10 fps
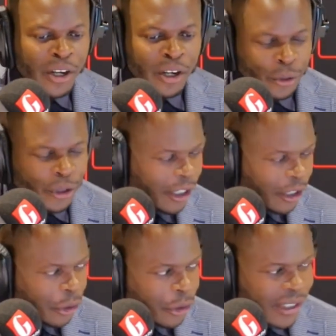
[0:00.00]
looking
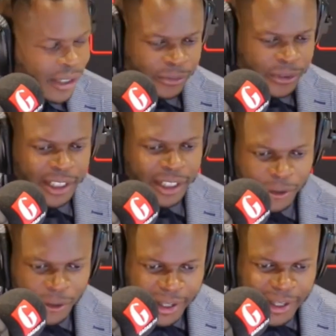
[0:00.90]
good and feeling
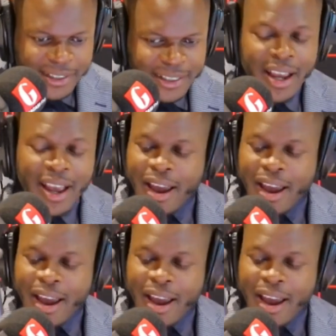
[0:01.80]
great.